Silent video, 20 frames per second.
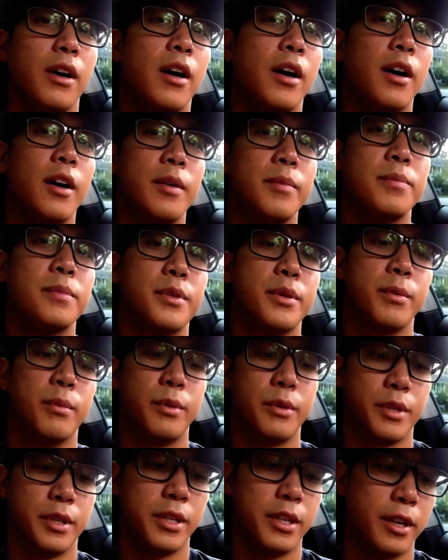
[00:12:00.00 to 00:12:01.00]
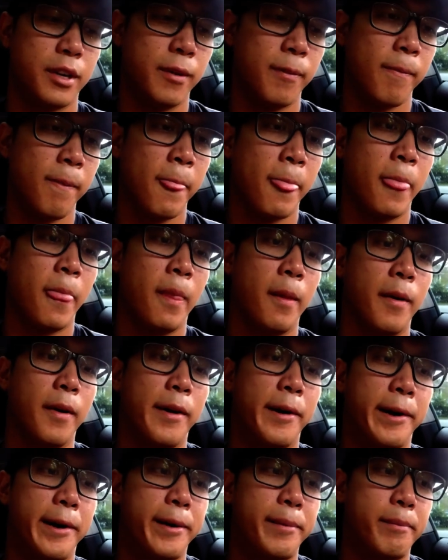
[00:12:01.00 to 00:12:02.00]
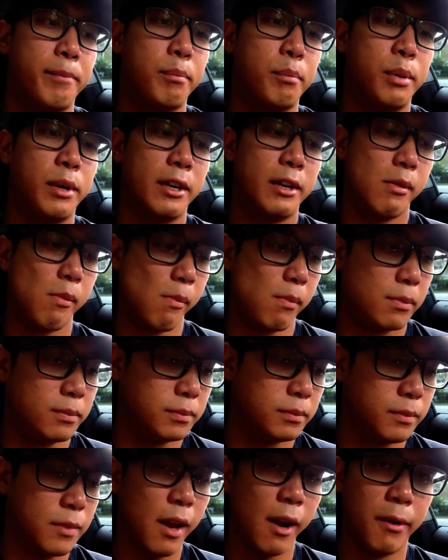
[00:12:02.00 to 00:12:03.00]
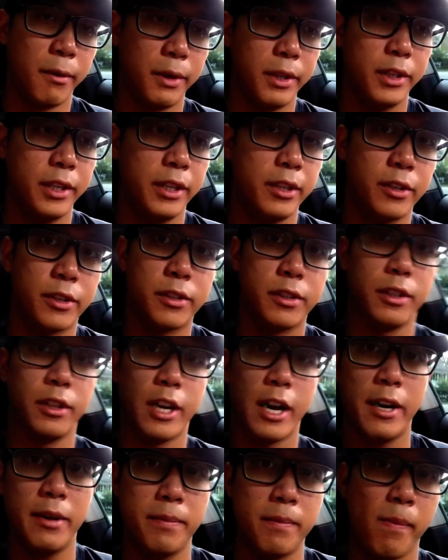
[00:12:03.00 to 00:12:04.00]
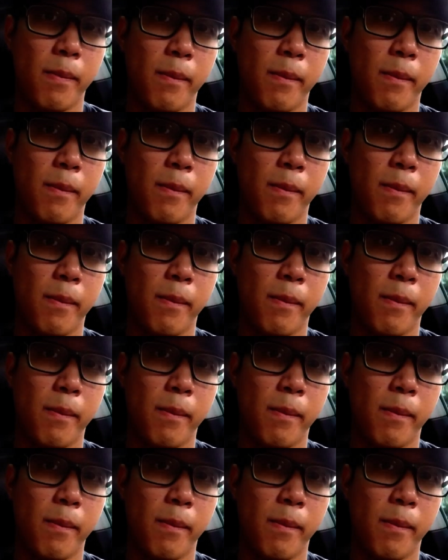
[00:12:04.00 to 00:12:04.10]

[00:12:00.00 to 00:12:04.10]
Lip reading: So we'll see. But I really learned a lot